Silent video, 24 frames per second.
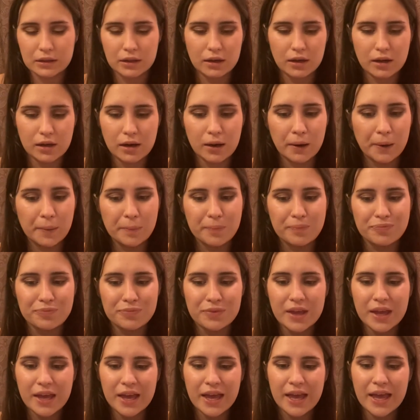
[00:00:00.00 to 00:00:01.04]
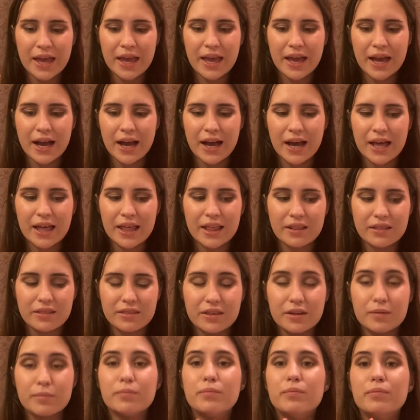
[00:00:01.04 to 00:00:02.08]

Um, the